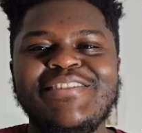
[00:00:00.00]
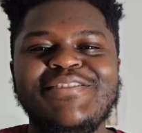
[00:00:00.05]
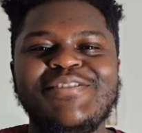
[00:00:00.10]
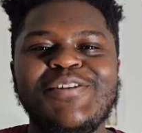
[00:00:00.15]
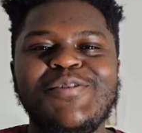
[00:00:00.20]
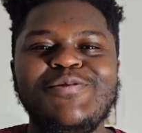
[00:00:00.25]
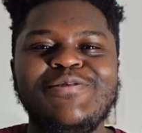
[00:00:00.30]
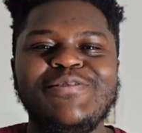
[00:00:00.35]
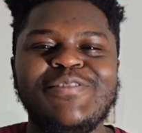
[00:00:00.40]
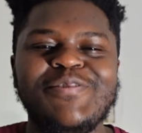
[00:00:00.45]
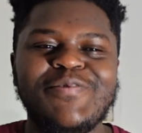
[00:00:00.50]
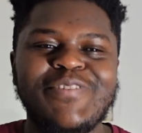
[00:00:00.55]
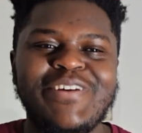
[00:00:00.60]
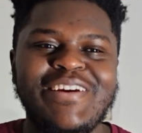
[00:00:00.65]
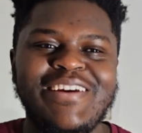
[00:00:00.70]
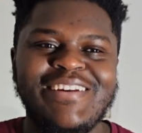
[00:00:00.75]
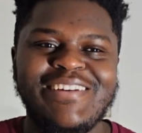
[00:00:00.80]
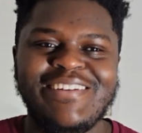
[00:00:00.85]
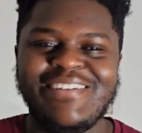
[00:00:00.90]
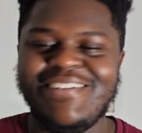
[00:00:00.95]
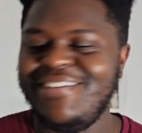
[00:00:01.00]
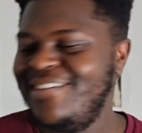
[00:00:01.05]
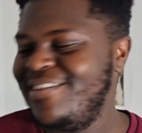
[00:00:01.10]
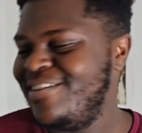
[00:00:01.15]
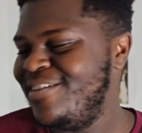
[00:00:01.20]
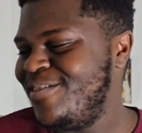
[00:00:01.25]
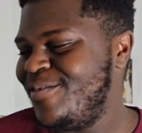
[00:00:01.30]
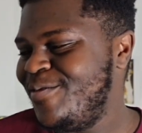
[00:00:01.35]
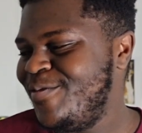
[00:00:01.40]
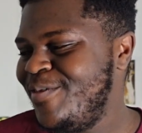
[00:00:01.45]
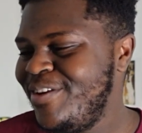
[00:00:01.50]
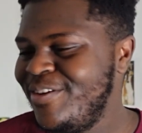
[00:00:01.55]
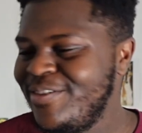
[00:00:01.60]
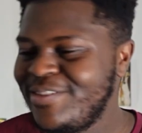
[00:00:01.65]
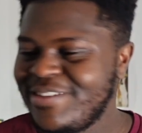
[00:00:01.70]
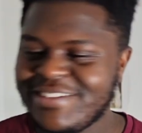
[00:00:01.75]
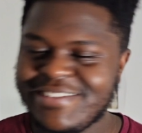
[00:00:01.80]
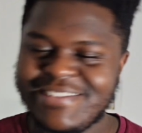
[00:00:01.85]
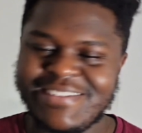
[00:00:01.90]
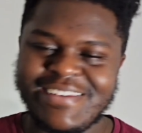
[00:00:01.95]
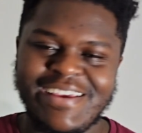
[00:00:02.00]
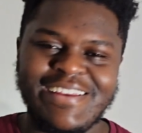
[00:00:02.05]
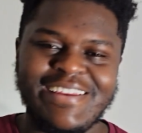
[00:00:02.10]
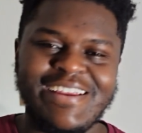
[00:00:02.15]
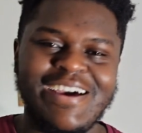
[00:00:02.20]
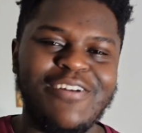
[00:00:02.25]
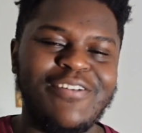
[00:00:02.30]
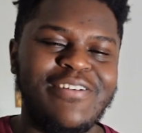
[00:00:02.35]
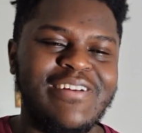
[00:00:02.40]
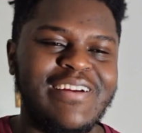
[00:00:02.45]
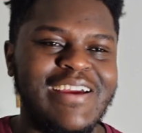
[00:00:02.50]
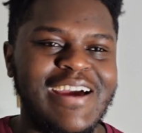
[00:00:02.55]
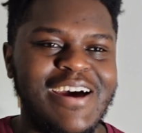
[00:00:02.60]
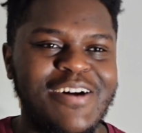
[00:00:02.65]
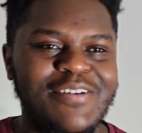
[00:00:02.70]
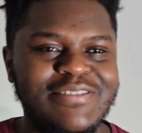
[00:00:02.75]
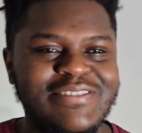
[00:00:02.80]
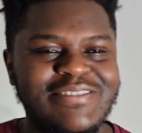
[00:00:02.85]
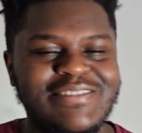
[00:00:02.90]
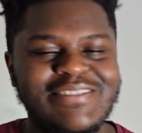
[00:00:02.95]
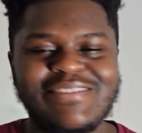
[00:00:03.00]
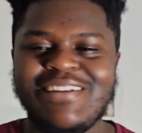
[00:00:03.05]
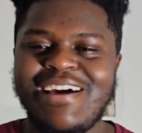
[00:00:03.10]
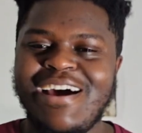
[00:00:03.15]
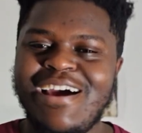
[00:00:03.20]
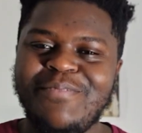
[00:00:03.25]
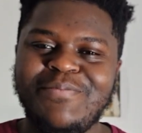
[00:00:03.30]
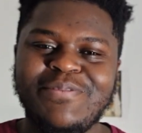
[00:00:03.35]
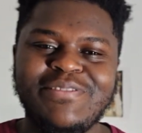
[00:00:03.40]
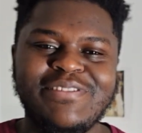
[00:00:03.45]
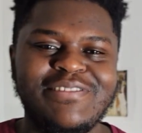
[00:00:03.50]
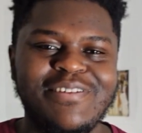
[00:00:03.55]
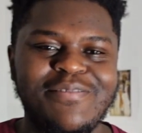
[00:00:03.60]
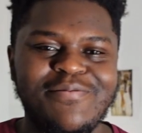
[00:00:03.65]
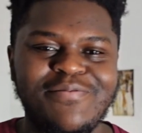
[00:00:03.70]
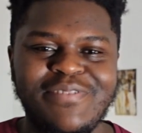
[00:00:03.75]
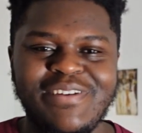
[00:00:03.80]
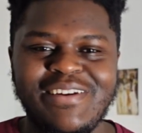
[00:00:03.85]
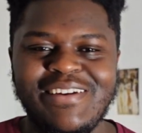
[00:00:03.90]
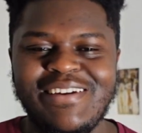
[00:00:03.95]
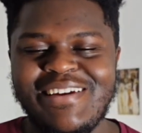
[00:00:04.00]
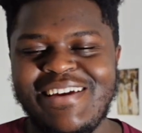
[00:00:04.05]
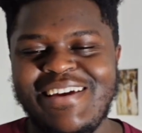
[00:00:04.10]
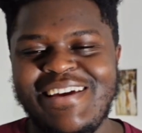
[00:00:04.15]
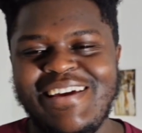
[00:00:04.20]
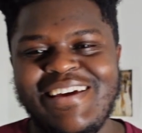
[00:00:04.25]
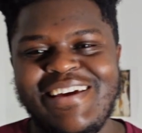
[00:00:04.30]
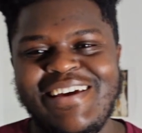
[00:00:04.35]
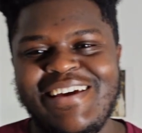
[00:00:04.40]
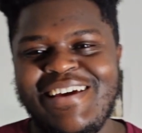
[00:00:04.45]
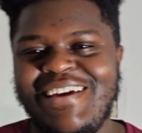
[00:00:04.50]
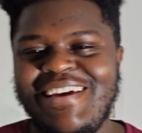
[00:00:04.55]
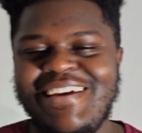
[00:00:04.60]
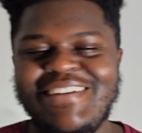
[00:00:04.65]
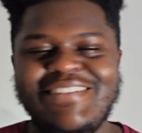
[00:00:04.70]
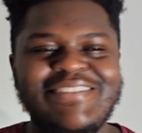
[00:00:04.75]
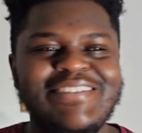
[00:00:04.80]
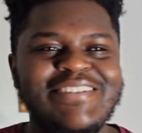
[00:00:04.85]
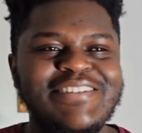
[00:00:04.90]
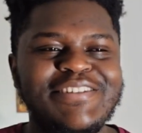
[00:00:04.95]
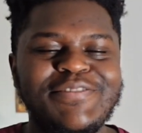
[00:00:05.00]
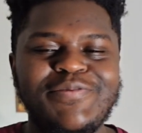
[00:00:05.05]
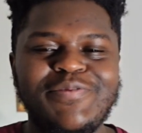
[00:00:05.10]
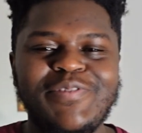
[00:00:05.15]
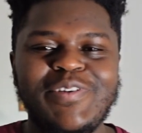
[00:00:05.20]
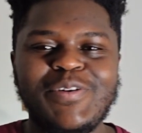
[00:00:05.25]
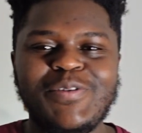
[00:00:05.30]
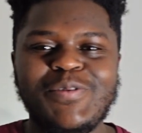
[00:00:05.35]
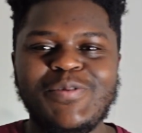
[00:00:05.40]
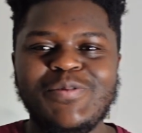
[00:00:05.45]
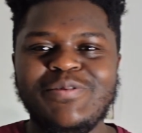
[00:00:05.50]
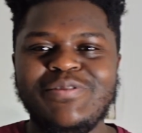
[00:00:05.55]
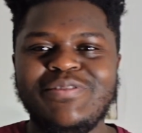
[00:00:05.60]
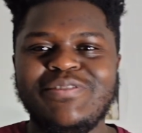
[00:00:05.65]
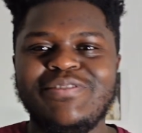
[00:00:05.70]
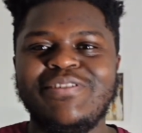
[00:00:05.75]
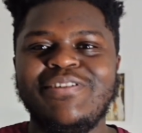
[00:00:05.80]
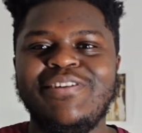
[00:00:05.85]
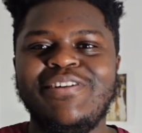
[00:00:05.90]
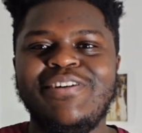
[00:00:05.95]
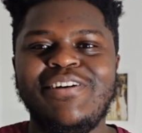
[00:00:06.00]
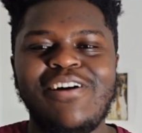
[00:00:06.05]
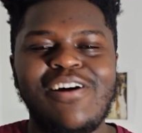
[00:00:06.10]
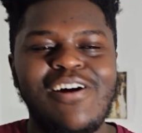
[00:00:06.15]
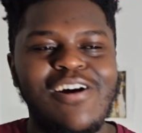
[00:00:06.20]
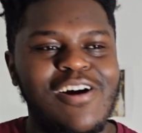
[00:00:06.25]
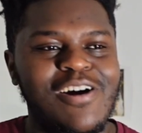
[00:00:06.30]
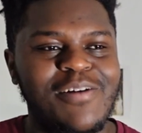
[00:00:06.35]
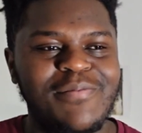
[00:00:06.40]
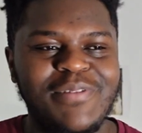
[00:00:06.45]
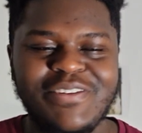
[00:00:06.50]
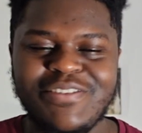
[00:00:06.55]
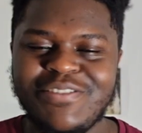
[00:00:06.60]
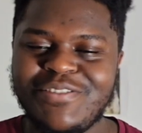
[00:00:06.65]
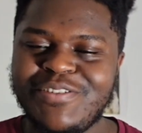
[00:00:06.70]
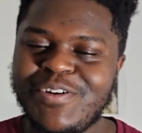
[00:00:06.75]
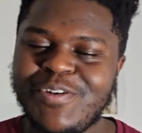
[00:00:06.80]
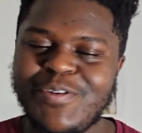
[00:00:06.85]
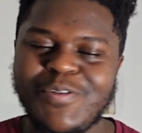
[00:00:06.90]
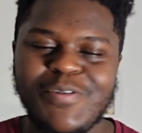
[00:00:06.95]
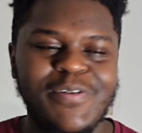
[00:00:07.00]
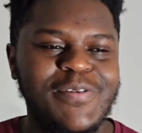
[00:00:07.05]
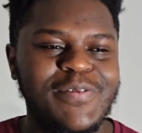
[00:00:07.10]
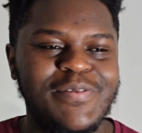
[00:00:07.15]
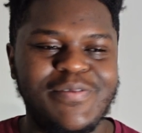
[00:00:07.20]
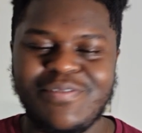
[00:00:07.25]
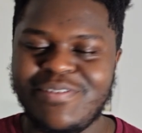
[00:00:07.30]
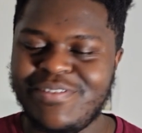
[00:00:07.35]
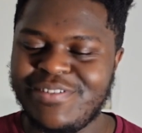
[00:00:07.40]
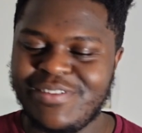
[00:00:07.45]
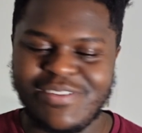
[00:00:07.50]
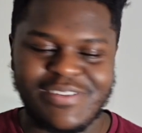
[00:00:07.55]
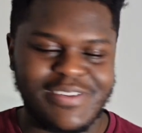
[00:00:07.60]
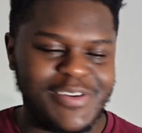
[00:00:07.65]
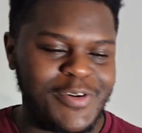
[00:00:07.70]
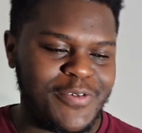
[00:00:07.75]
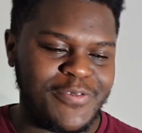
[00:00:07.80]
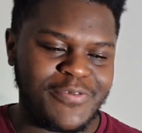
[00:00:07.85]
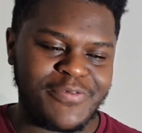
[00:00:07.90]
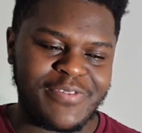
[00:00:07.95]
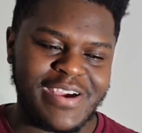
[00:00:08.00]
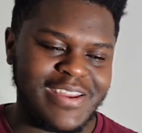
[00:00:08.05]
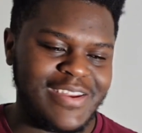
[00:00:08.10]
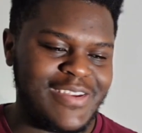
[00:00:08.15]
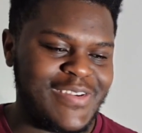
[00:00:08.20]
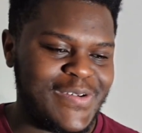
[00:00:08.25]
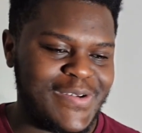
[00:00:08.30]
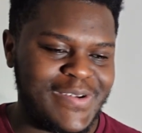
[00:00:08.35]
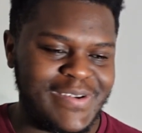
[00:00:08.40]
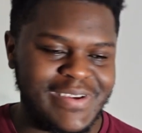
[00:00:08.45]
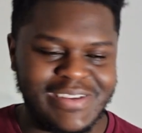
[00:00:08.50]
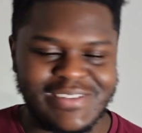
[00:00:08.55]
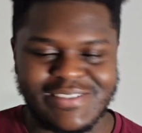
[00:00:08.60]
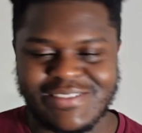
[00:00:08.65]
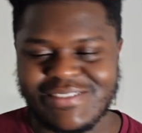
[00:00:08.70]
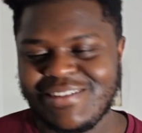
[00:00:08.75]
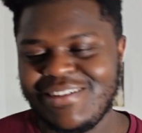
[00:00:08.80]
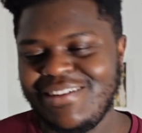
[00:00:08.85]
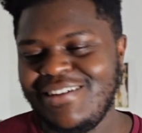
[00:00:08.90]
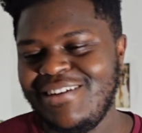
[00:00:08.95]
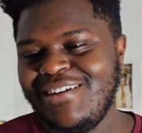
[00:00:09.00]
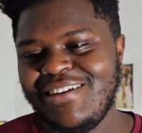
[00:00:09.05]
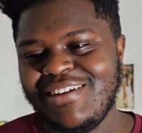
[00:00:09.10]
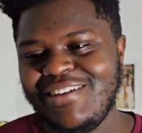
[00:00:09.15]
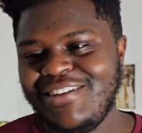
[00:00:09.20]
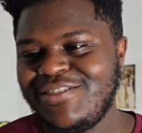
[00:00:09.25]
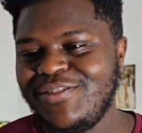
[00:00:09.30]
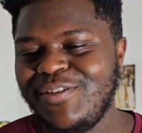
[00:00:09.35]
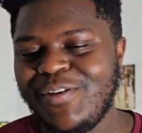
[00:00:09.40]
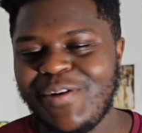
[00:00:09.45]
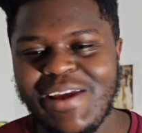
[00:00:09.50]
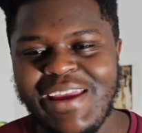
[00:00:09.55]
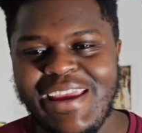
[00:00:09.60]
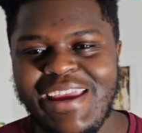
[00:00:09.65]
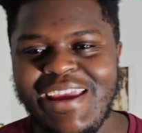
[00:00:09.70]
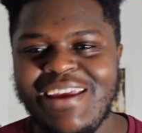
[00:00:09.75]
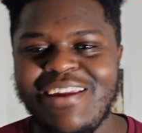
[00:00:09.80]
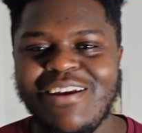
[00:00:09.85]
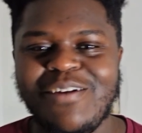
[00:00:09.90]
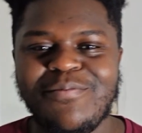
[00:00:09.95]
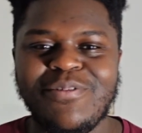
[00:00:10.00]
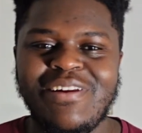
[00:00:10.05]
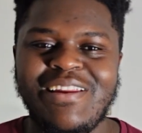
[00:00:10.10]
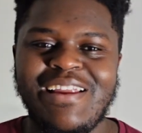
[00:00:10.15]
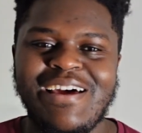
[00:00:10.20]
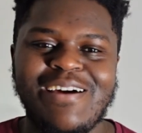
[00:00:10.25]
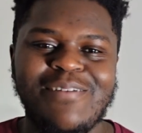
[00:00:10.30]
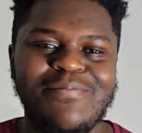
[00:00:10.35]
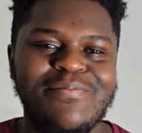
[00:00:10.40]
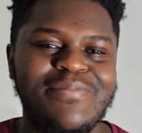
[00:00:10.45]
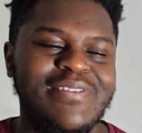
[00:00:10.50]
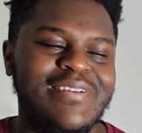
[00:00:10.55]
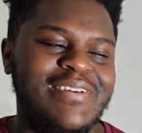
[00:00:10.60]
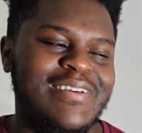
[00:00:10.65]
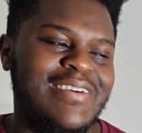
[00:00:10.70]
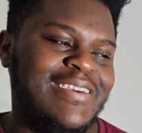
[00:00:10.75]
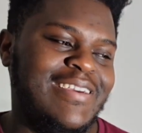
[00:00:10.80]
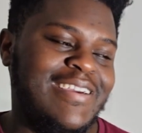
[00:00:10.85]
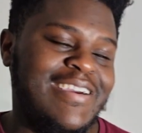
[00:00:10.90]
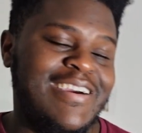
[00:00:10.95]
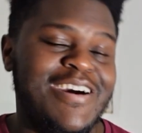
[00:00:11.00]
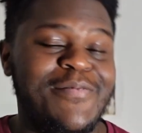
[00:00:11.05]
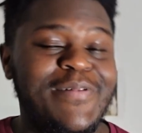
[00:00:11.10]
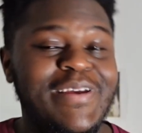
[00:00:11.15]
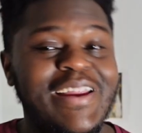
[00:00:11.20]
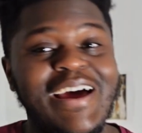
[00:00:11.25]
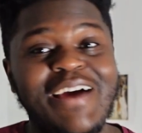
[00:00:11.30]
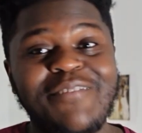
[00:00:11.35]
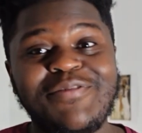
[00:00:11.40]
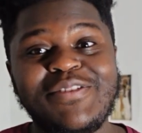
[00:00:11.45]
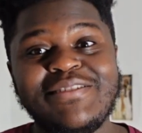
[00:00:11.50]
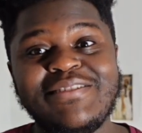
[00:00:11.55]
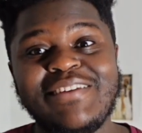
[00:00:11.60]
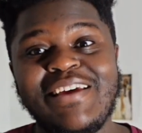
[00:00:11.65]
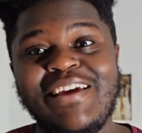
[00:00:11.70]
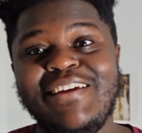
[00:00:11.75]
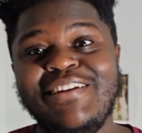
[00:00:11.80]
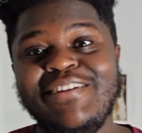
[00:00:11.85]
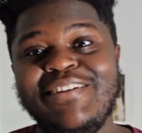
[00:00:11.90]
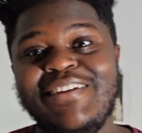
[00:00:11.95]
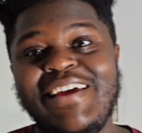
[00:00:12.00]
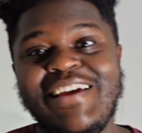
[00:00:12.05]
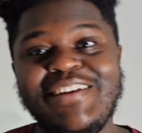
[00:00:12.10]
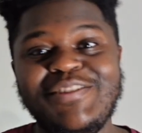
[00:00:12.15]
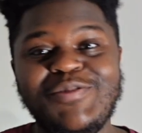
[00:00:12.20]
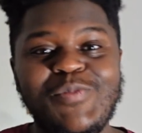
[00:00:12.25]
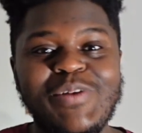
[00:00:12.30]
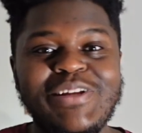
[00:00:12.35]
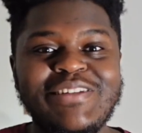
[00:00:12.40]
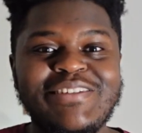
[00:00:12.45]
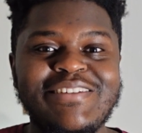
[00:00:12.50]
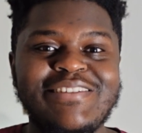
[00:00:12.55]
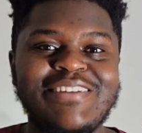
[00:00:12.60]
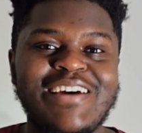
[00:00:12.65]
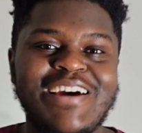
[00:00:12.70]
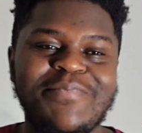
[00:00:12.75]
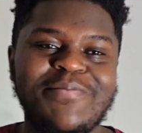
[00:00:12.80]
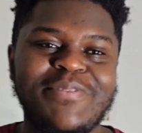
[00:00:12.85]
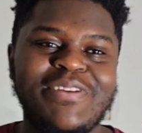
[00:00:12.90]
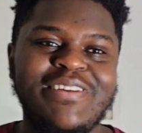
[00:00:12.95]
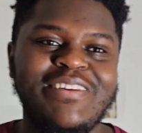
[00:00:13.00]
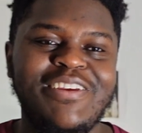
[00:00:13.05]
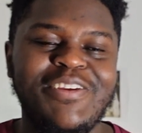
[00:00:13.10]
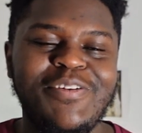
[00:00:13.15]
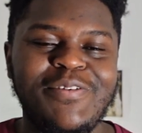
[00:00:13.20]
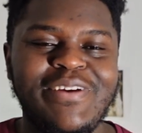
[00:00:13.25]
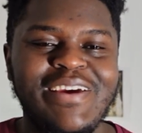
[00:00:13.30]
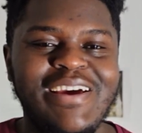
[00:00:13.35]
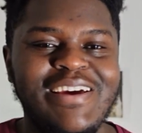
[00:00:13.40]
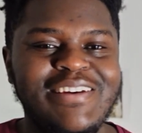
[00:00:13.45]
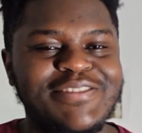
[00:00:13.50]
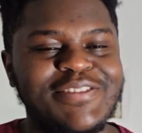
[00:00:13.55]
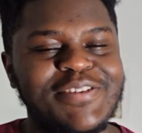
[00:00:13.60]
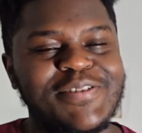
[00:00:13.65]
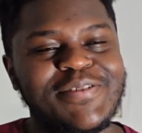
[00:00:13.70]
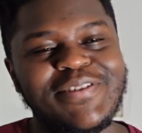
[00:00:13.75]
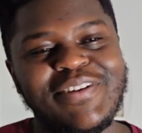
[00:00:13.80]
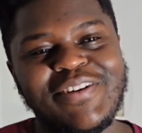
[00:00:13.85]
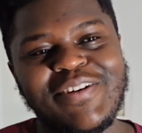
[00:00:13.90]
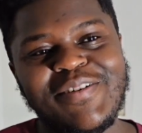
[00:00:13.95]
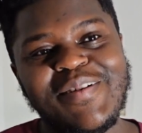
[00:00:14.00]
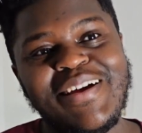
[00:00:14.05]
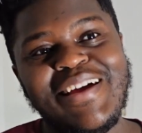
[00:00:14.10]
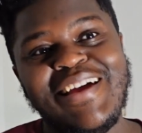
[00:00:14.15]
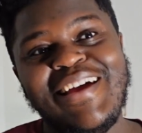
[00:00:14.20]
so serene. When you're just sitting down on the couch, just typing something, it just feels calm. There's no fan noise. It's not heating up your lap. I mean, I have to say, it is winter time in the UK, so, you know,